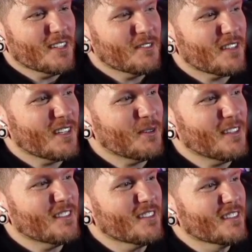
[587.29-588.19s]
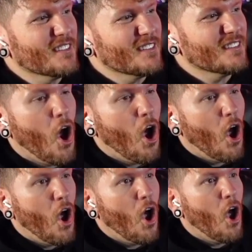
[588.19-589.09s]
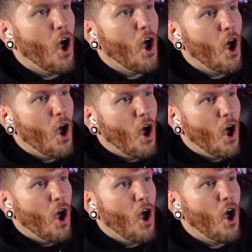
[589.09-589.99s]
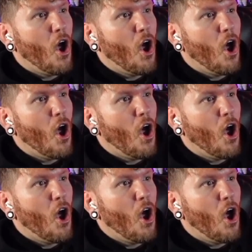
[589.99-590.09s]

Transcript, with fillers: he lives anyways. No bomb parts found in a three